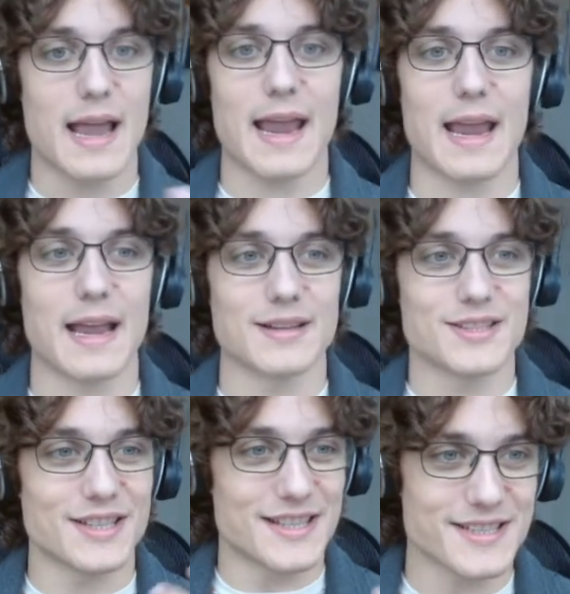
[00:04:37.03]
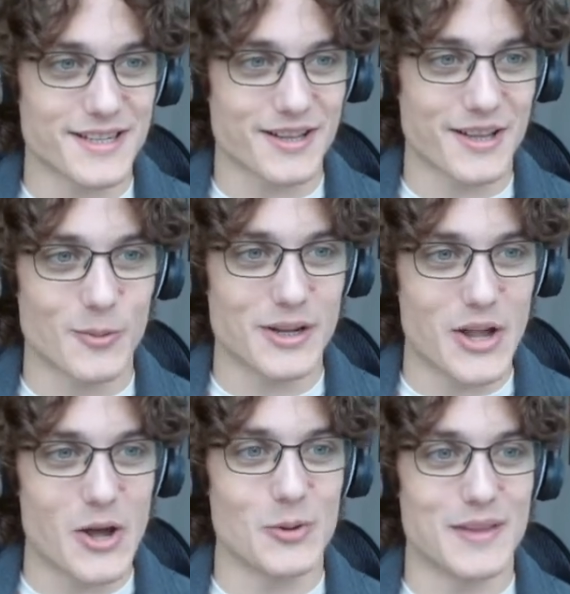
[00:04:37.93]
and statistically we
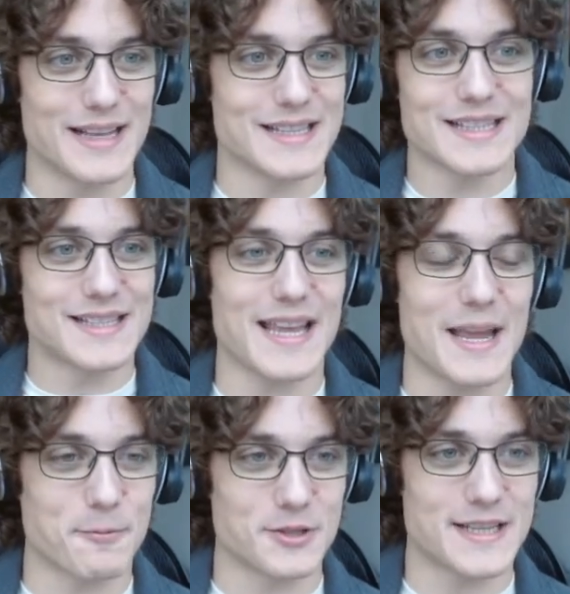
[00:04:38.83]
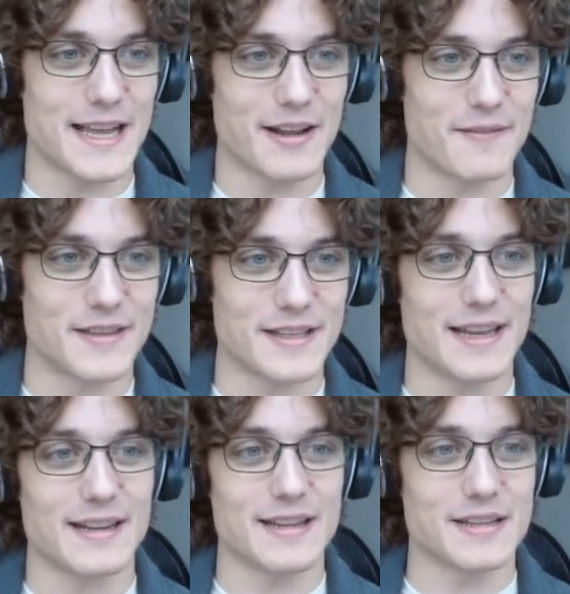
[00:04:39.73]
know that 68% of the
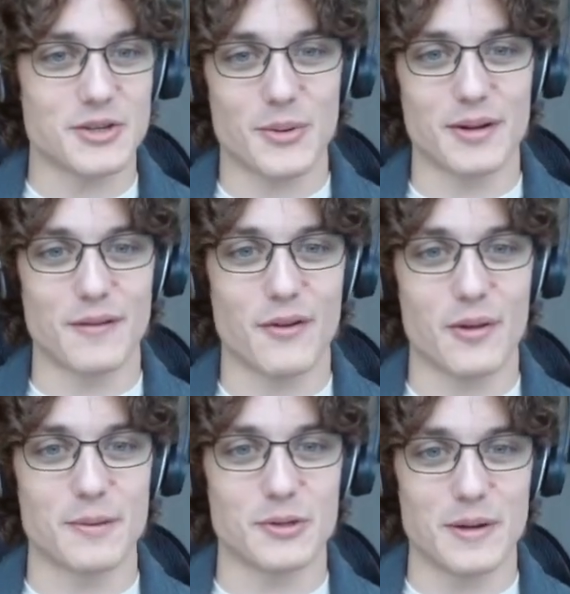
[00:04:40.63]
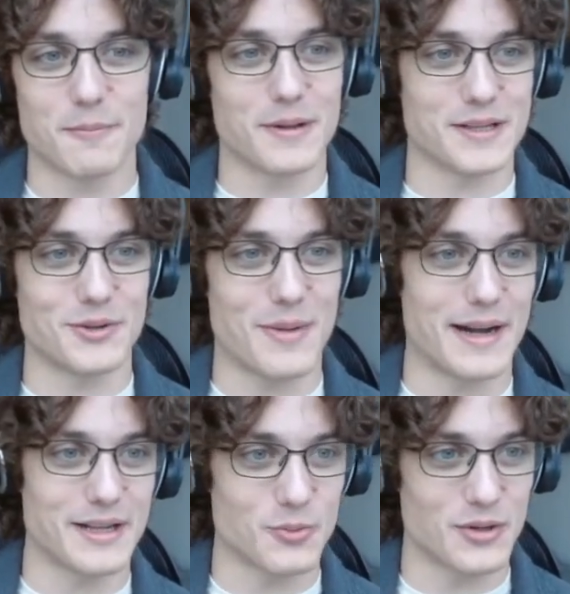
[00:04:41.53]
data is going to fall between plus or
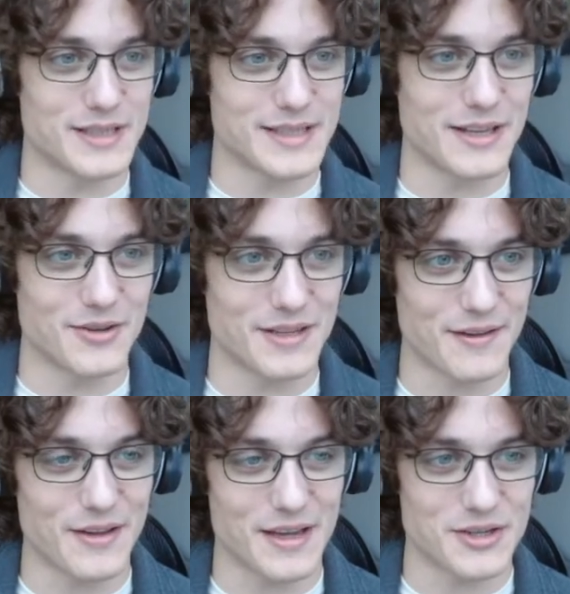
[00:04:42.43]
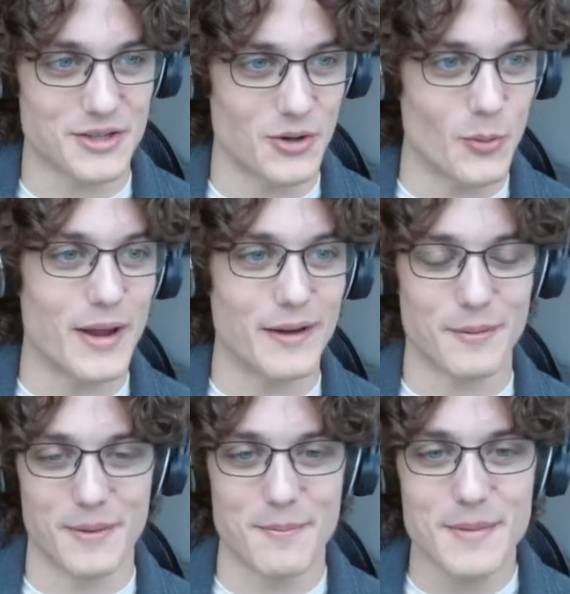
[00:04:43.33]
minus one standard deviation away
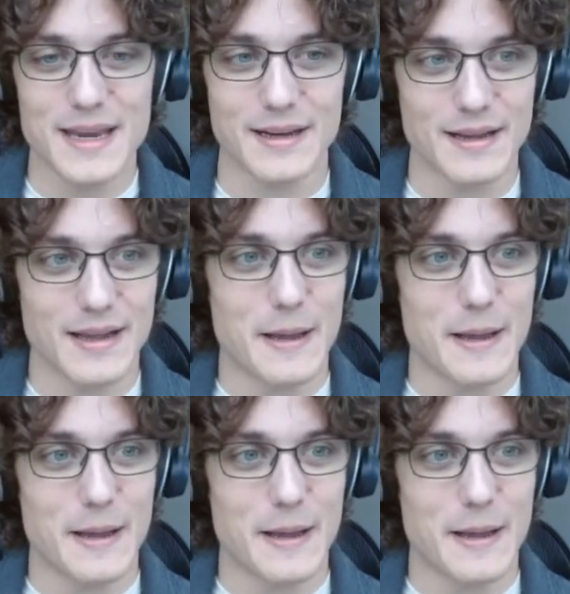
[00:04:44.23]
from the mean